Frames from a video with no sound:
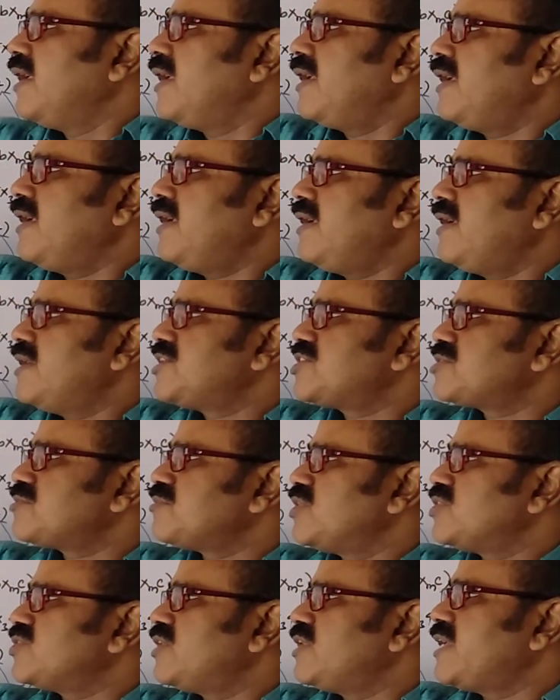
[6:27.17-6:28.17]
A addition
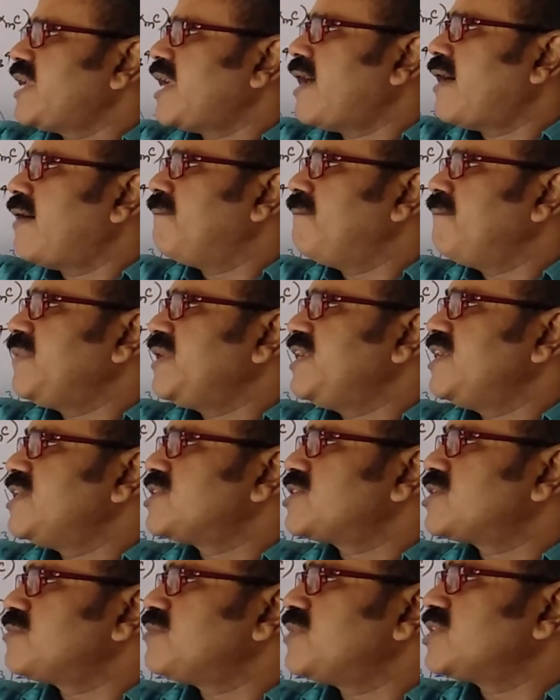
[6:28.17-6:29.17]
modulo m, B
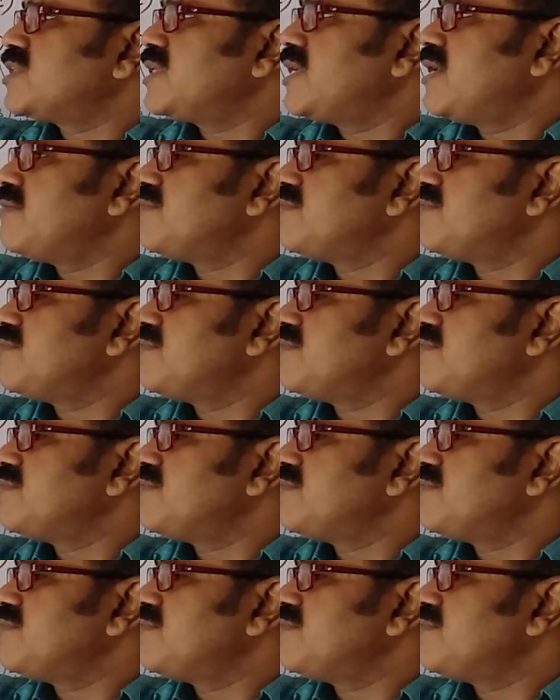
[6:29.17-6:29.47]
addition modulo